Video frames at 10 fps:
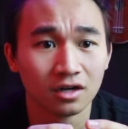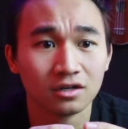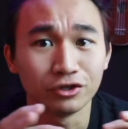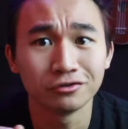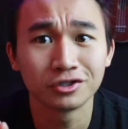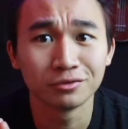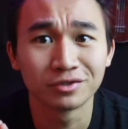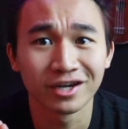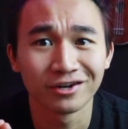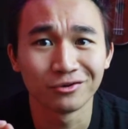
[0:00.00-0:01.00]
YouTube
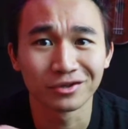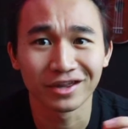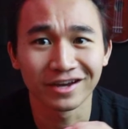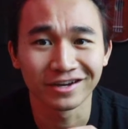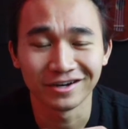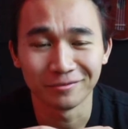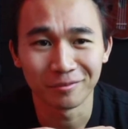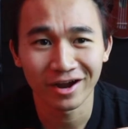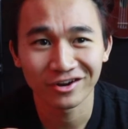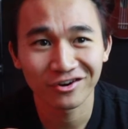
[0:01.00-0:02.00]
channel with like a
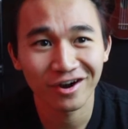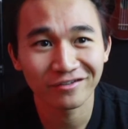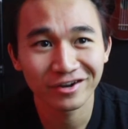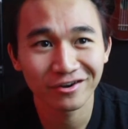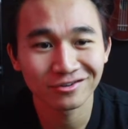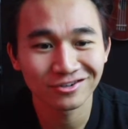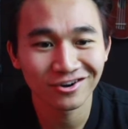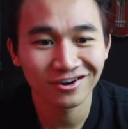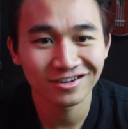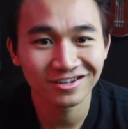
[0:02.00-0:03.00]
Minecraft character
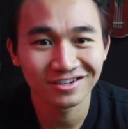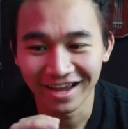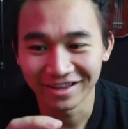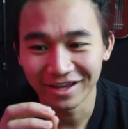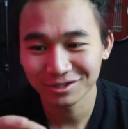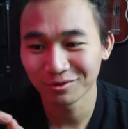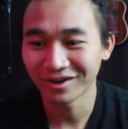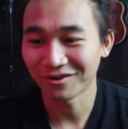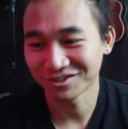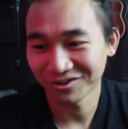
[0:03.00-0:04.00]
on it. And that's when
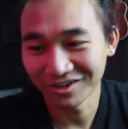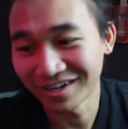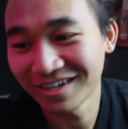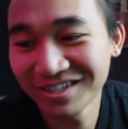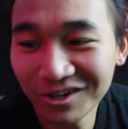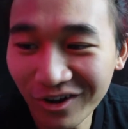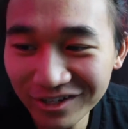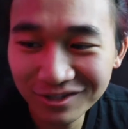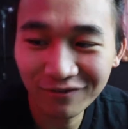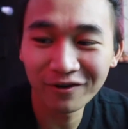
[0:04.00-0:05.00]
it all started. And so I
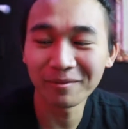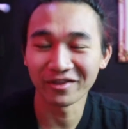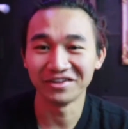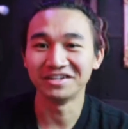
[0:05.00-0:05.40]
used to film on